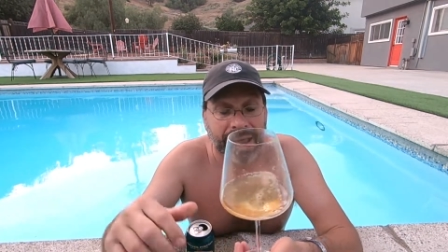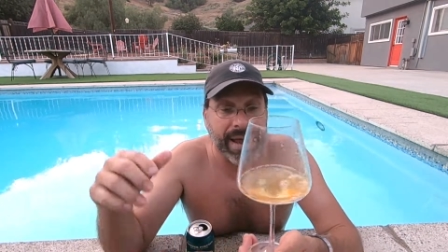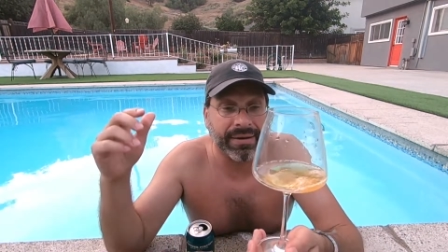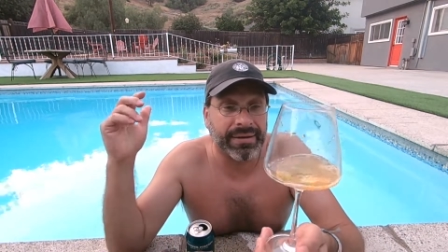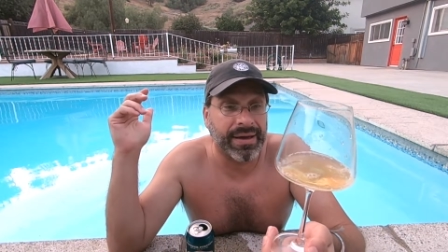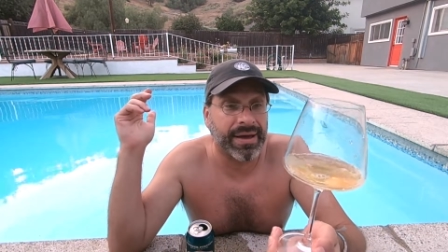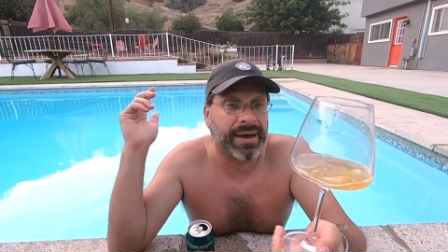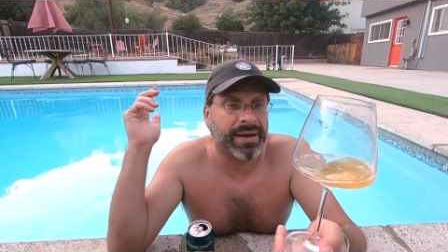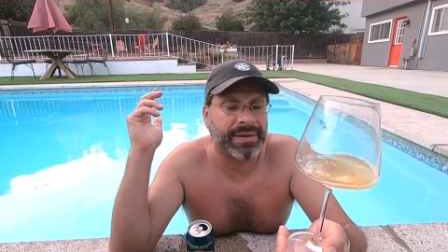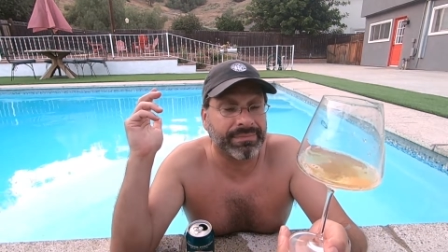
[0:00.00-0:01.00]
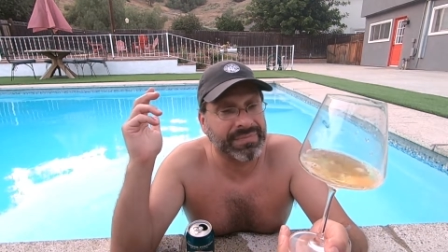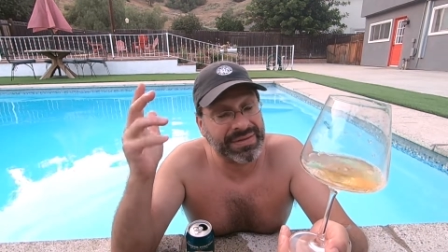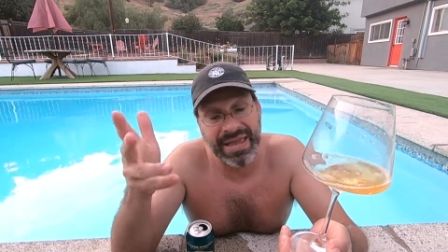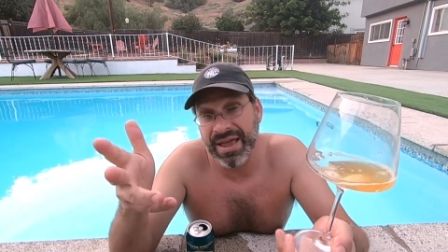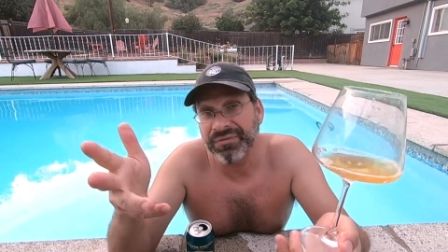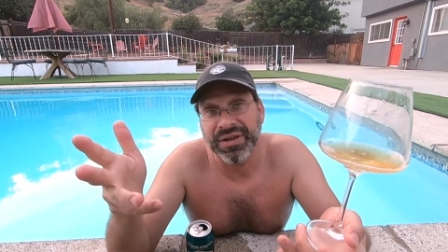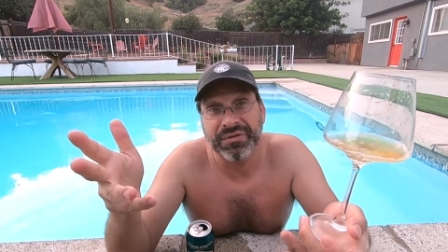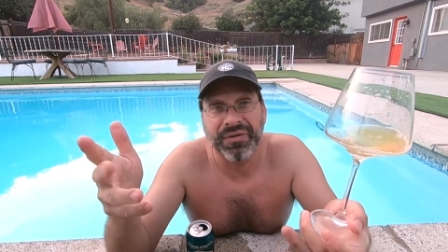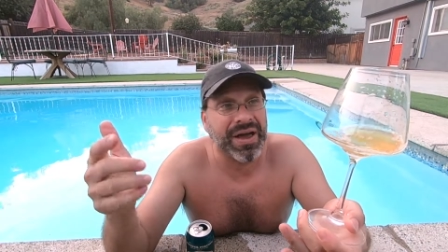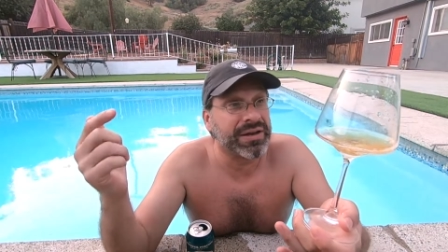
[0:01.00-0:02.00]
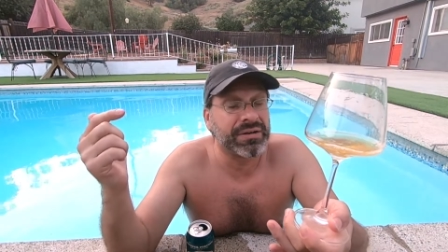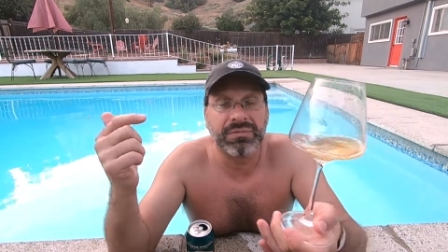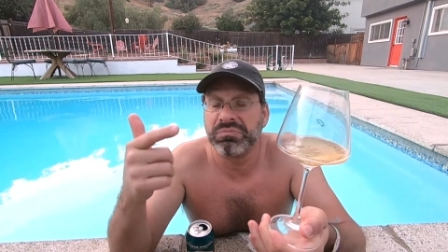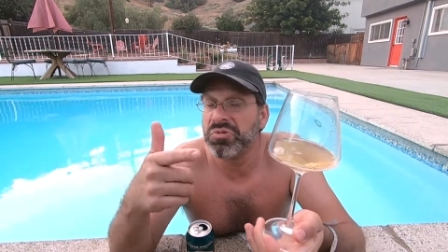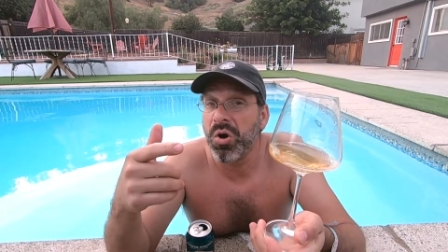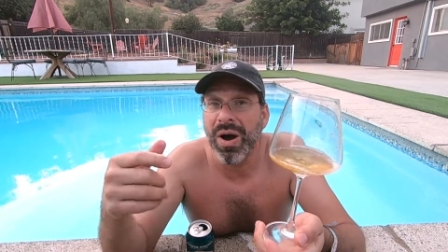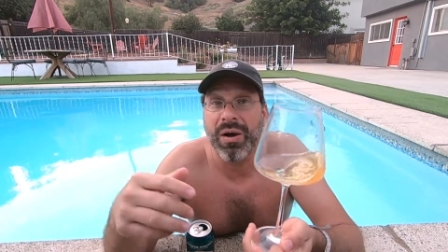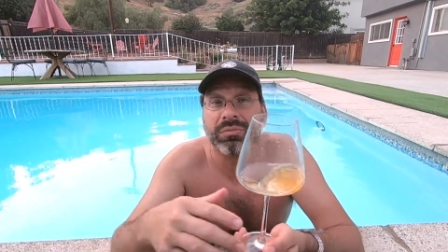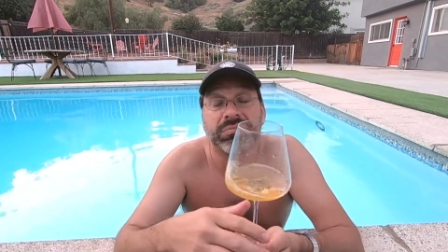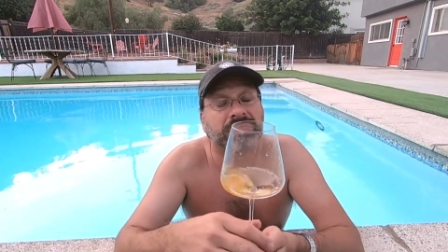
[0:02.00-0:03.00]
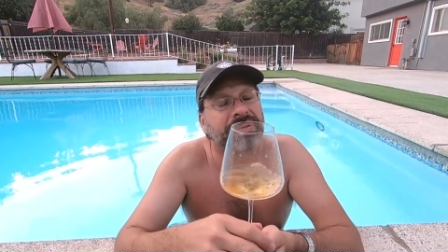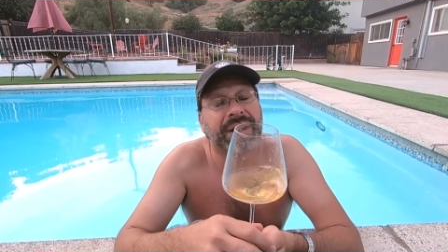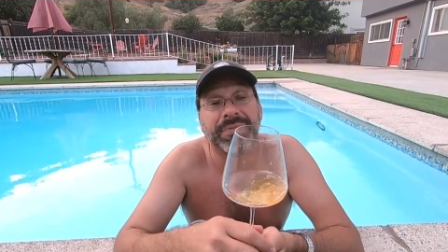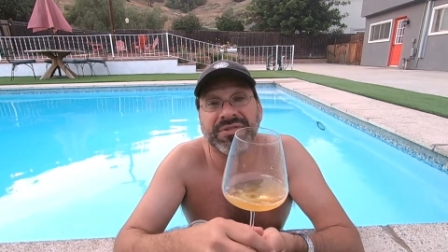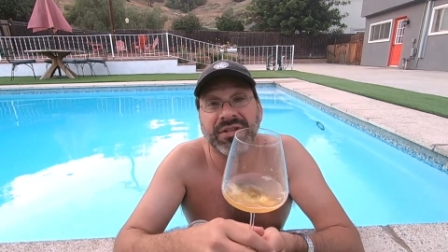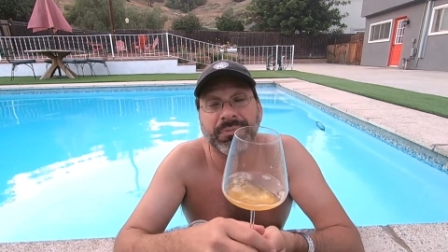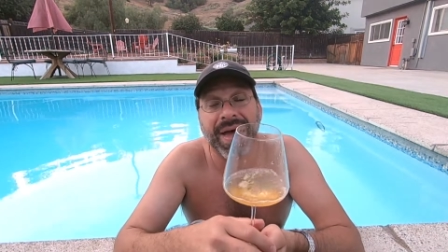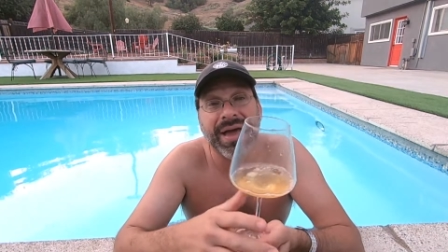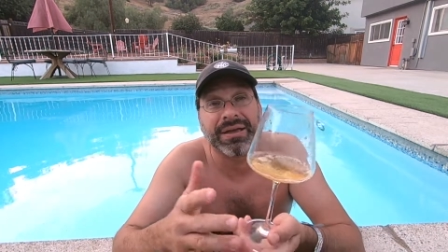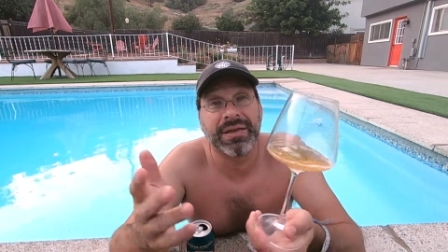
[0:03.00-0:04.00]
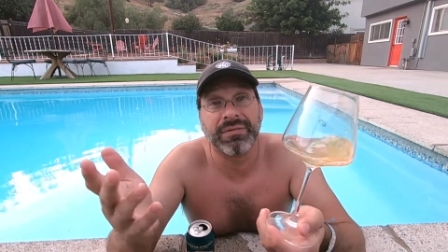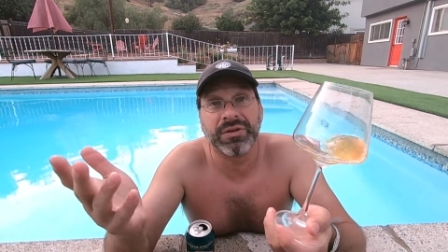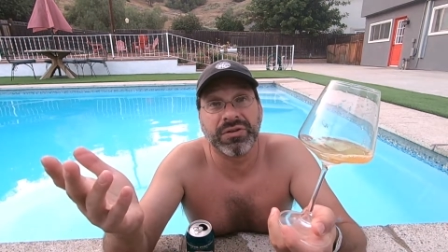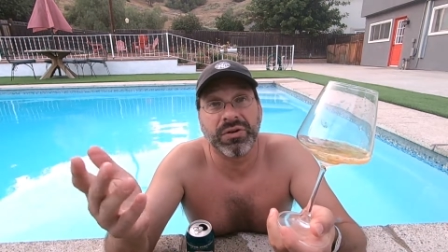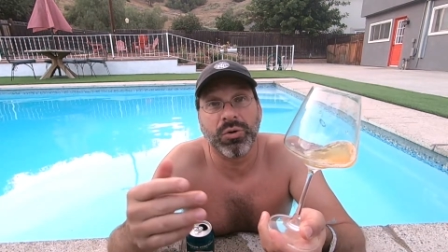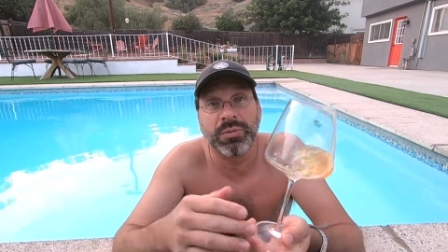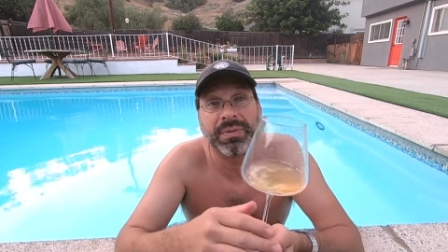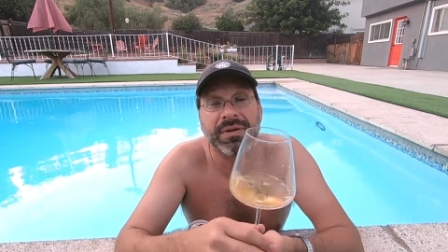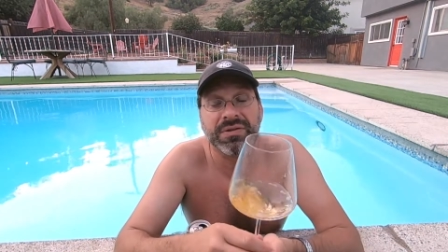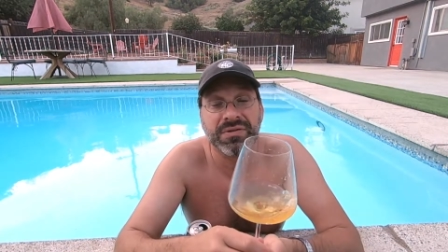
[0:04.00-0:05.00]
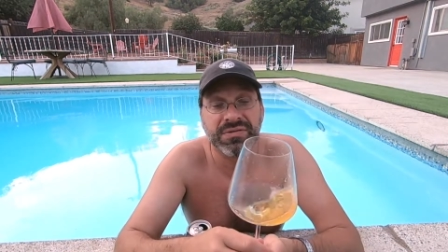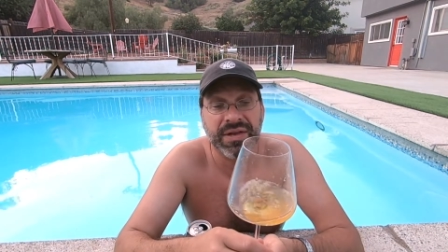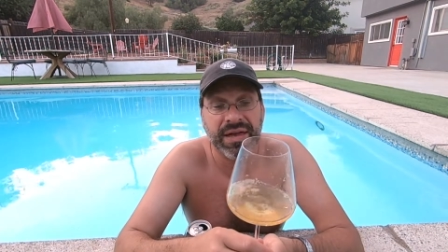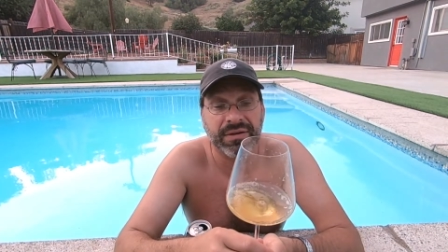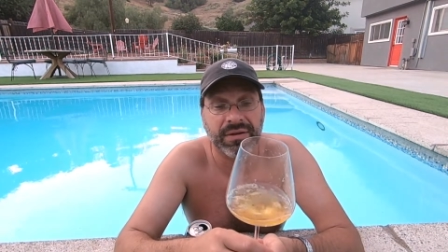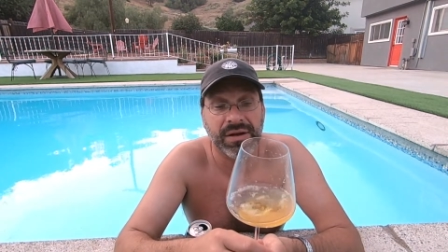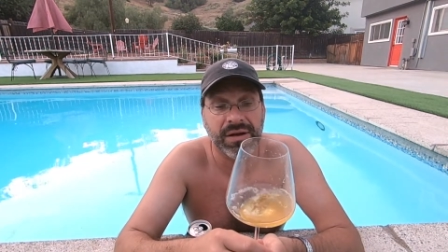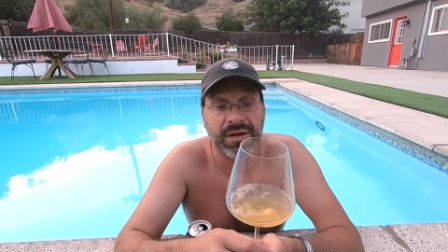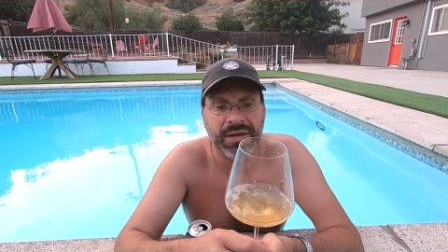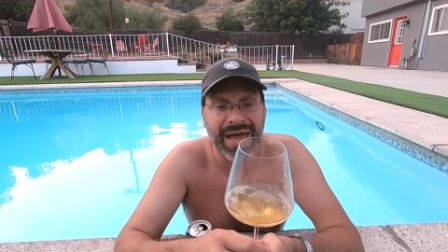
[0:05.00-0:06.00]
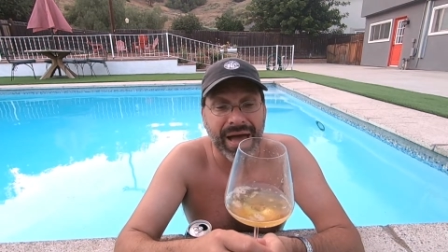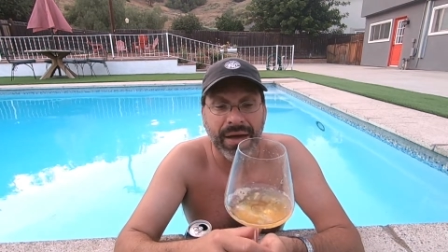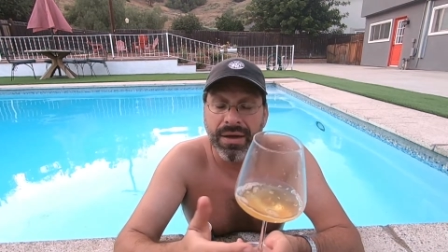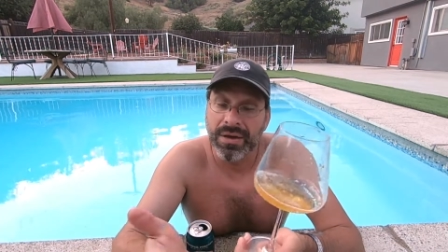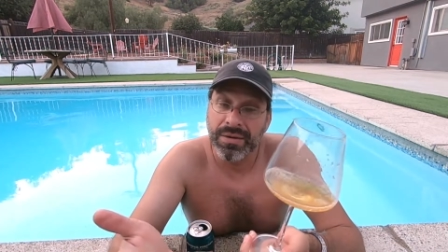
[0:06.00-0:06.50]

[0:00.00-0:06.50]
And uh, if you can find it, go out, pick up a six pack, give it to your own opinions. And uh, yeah,